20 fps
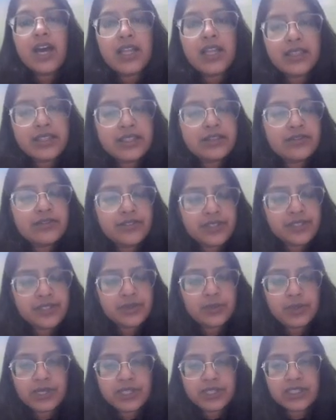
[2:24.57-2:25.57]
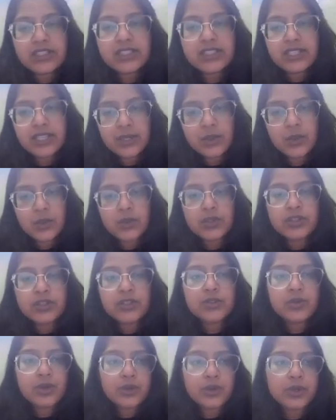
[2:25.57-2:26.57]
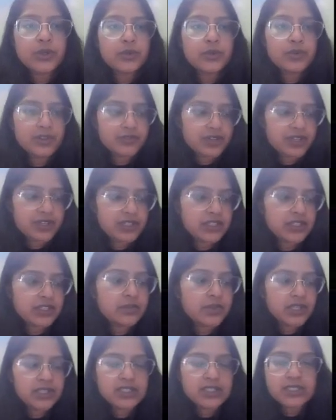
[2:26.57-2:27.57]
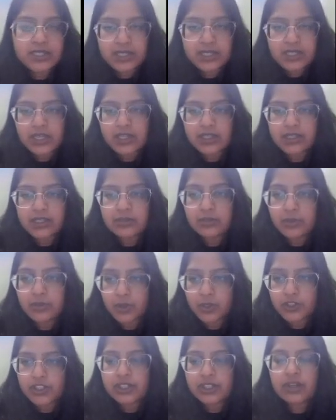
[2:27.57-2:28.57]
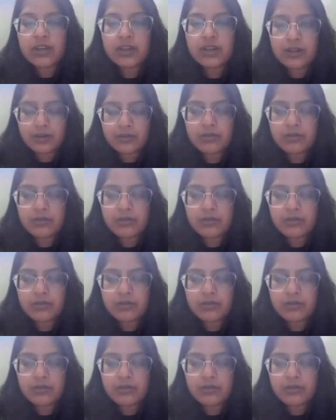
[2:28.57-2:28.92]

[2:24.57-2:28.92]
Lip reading: and the different various stakeholders who are going to be affected by this EIA project,